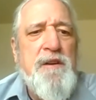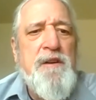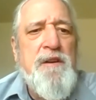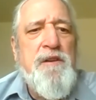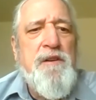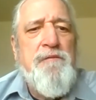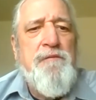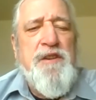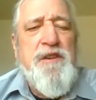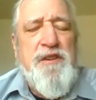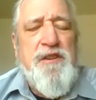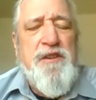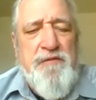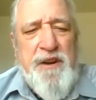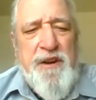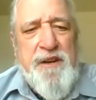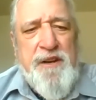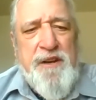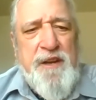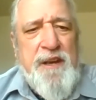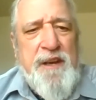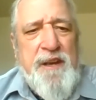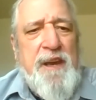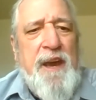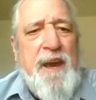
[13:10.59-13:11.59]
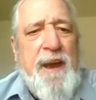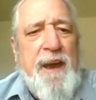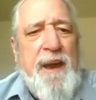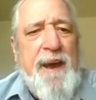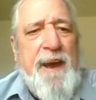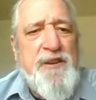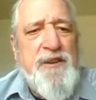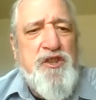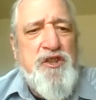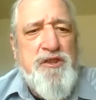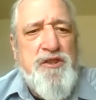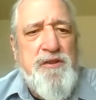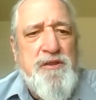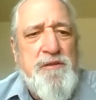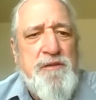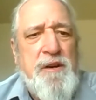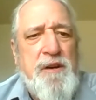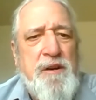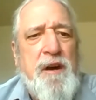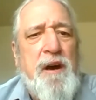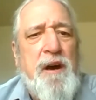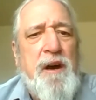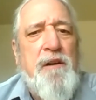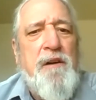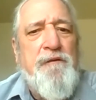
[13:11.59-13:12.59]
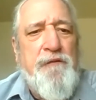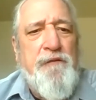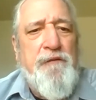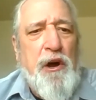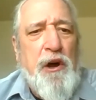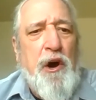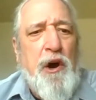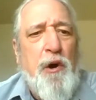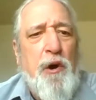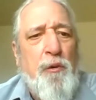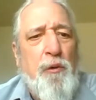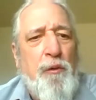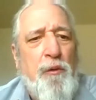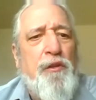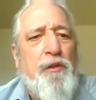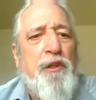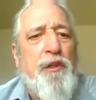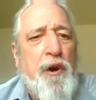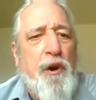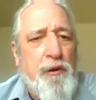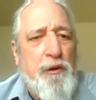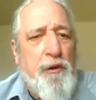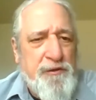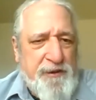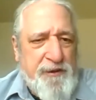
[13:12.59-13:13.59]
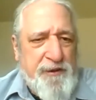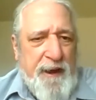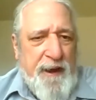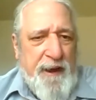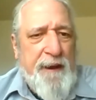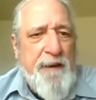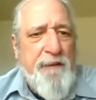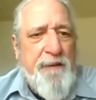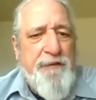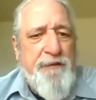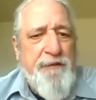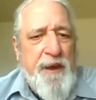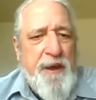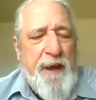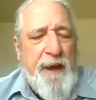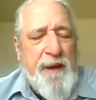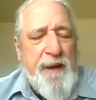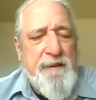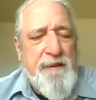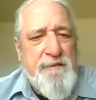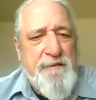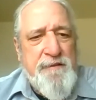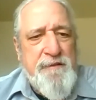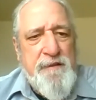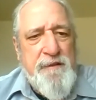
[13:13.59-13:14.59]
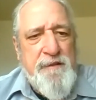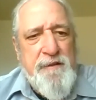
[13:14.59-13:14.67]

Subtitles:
restricting cash flow, those kind of things.